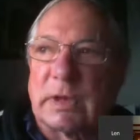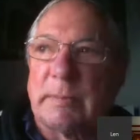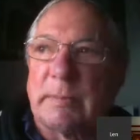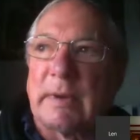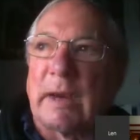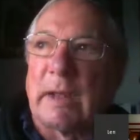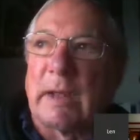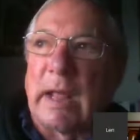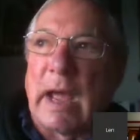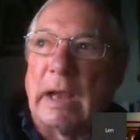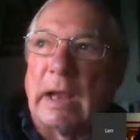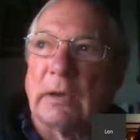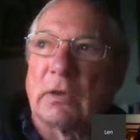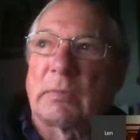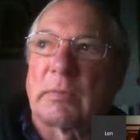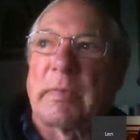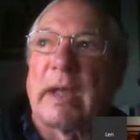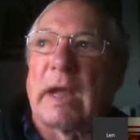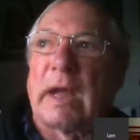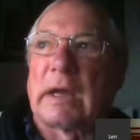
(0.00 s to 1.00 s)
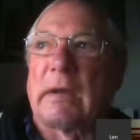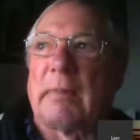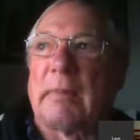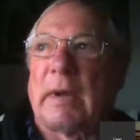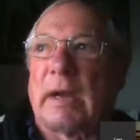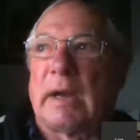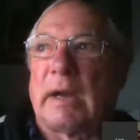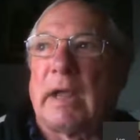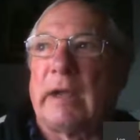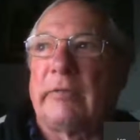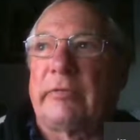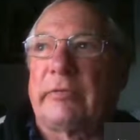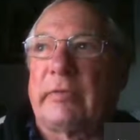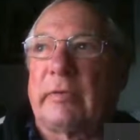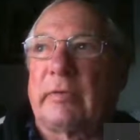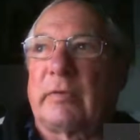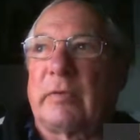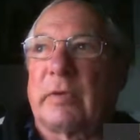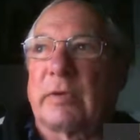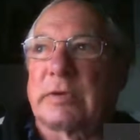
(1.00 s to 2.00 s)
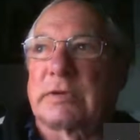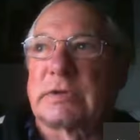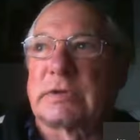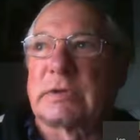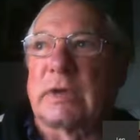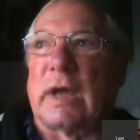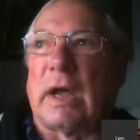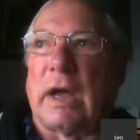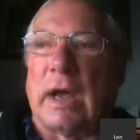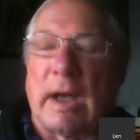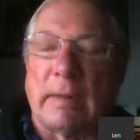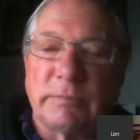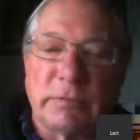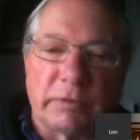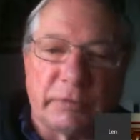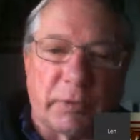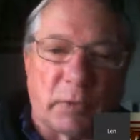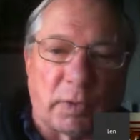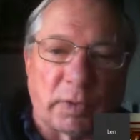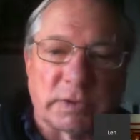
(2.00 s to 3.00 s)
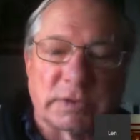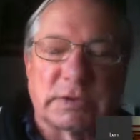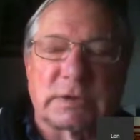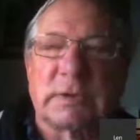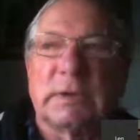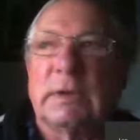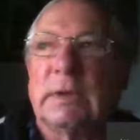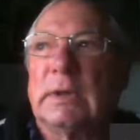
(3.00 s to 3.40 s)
I mean, I look back on my life, and of course, I'm divorced.